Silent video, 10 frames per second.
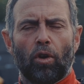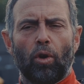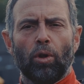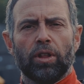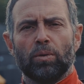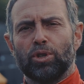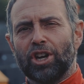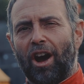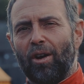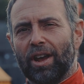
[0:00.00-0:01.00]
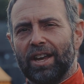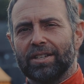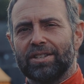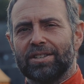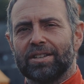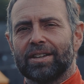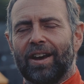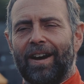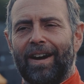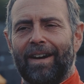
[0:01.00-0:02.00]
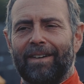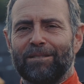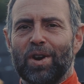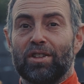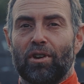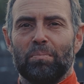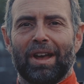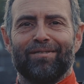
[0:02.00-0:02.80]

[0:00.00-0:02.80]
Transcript: All those targets, whether it be a